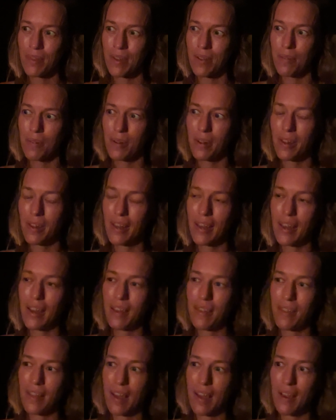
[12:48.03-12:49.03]
really,
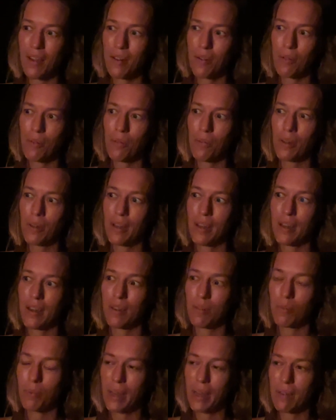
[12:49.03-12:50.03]
they can only,
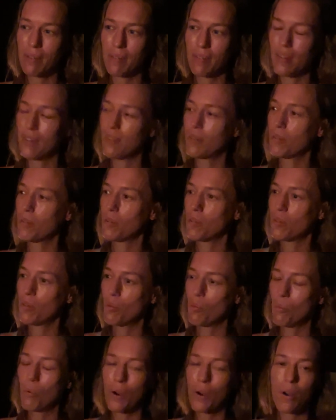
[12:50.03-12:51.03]

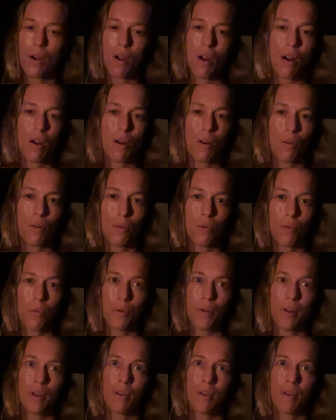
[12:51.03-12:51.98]
we're our own,